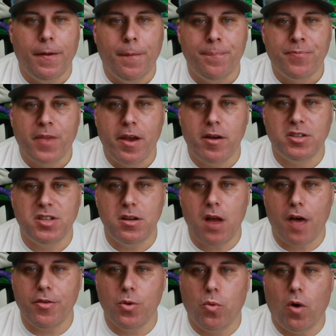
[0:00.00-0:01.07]
Here's
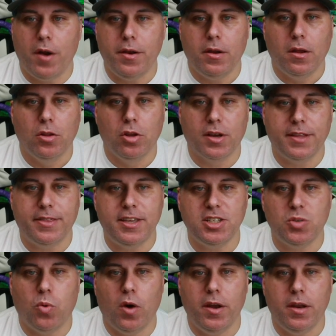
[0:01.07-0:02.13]
another one. Look at this
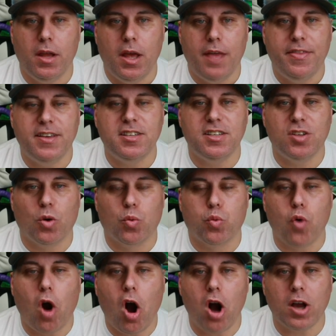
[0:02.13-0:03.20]
one. This is a
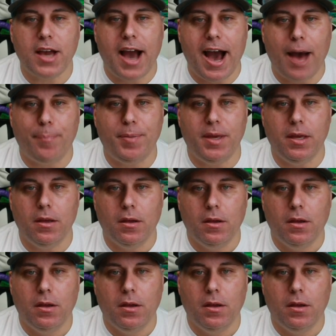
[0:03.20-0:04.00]
raw copy.